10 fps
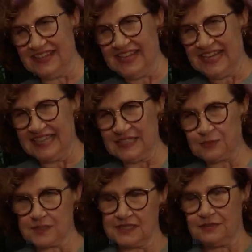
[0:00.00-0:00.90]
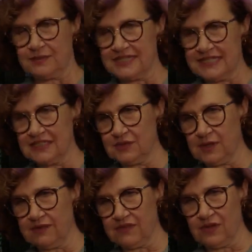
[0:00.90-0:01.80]
it was interesting to
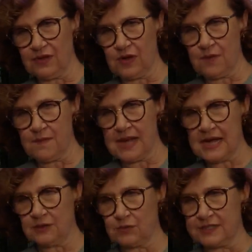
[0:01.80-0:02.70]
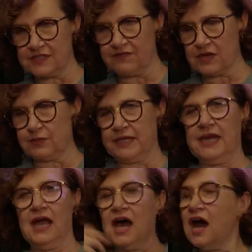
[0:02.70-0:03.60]
have Omar, who is a very
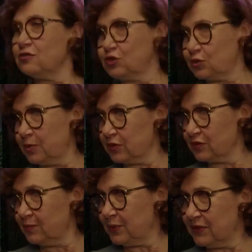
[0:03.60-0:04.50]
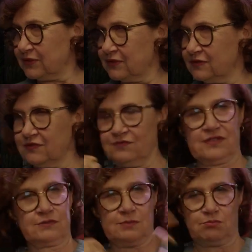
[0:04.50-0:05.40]
outspoken person,
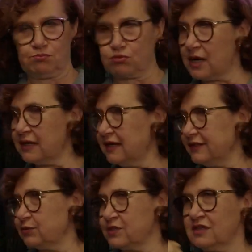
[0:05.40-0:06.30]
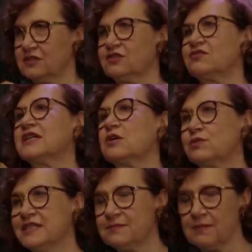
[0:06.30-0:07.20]
very bright, with a lot of
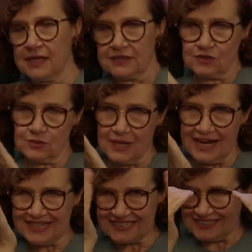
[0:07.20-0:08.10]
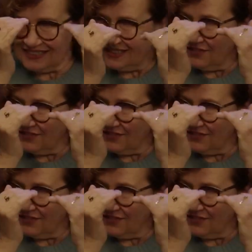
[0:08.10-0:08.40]
charisma, to act in a